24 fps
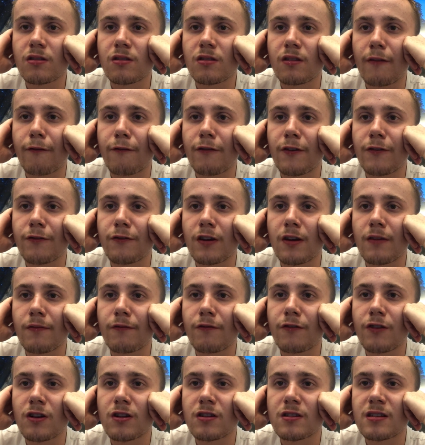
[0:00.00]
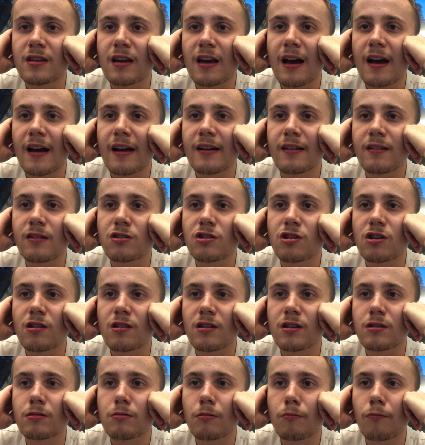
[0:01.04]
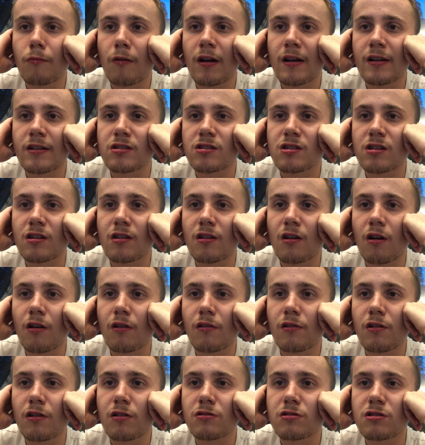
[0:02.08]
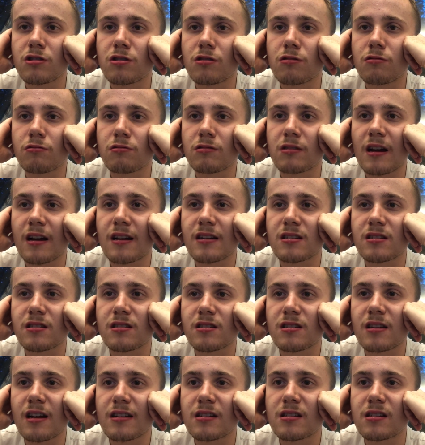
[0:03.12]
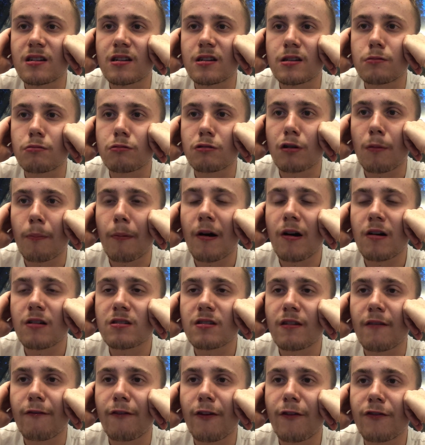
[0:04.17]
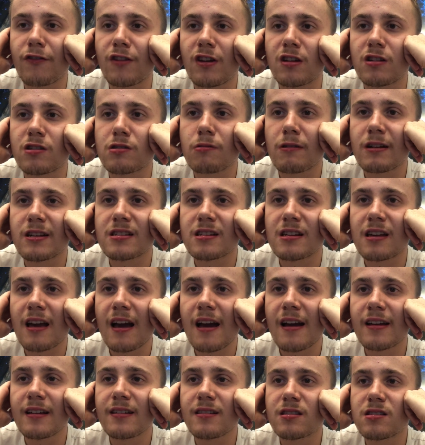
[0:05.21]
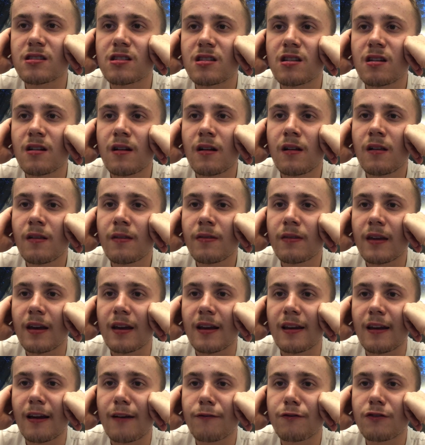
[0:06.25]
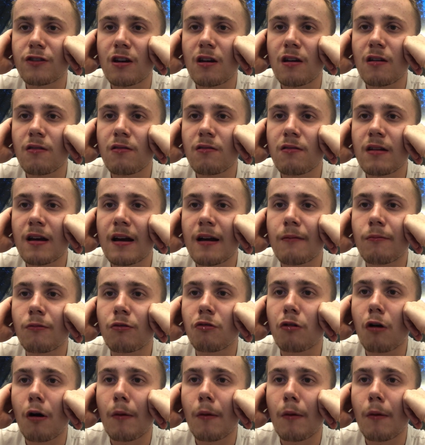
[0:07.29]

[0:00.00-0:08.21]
The 15:38 journeys from Wellington on non-school days and Saturdays will depart at 15:28 in the afternoon and will